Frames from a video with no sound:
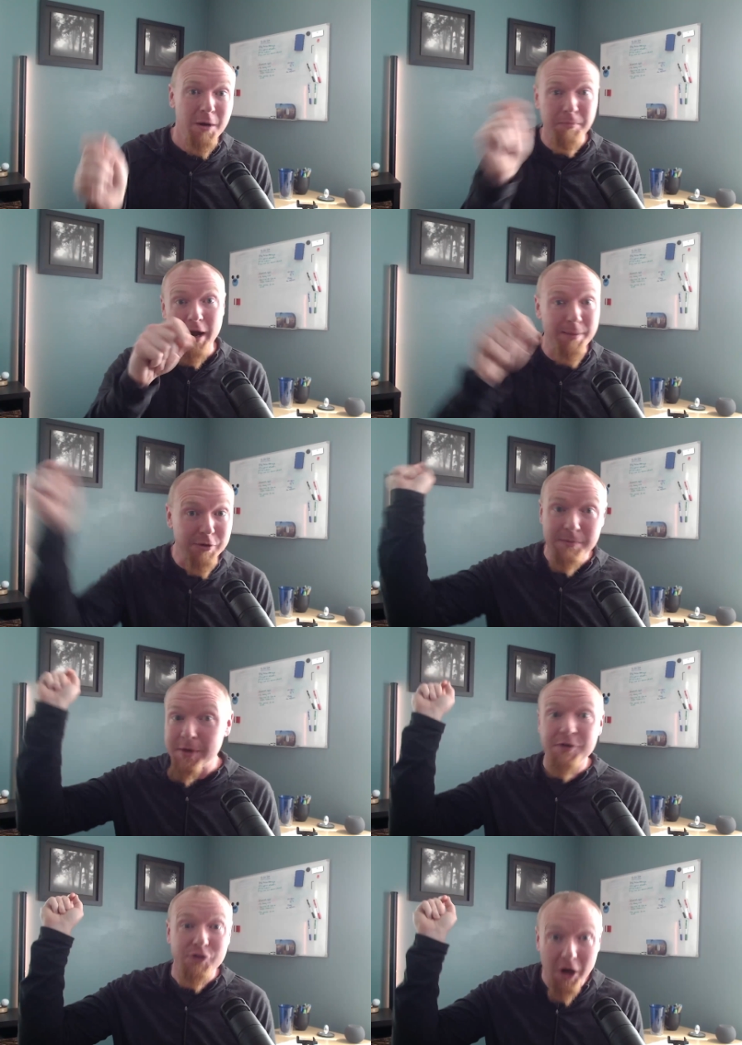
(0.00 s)

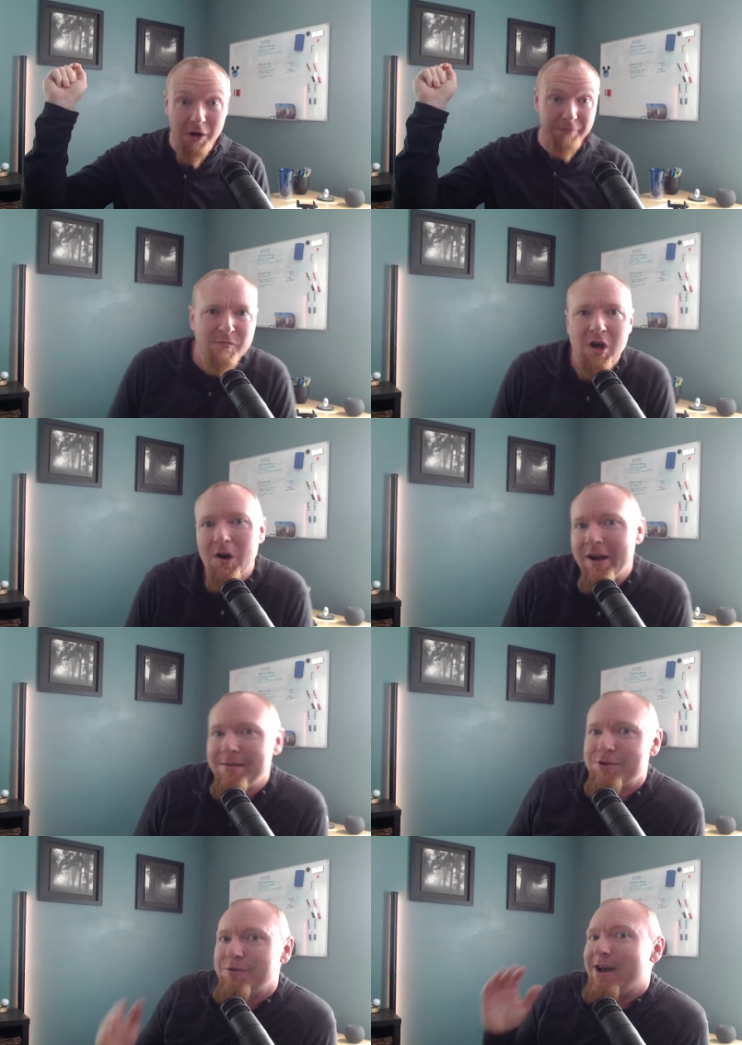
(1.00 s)
Problem solved. All
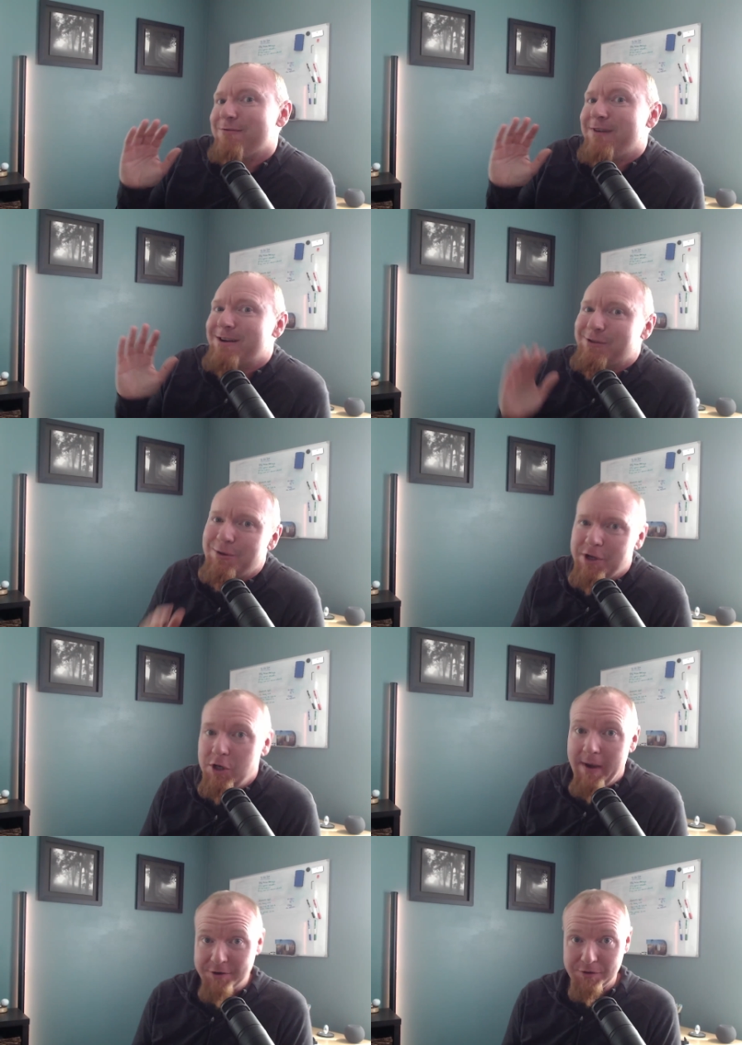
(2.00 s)
right, so now finally, what
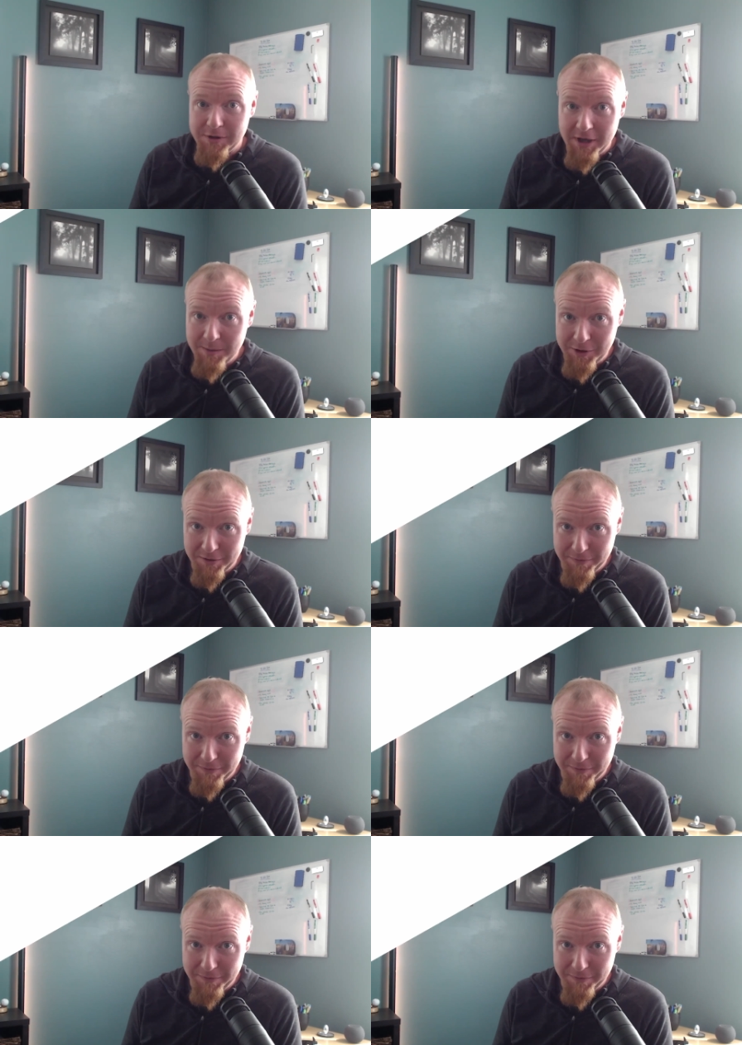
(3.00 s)
you actually came here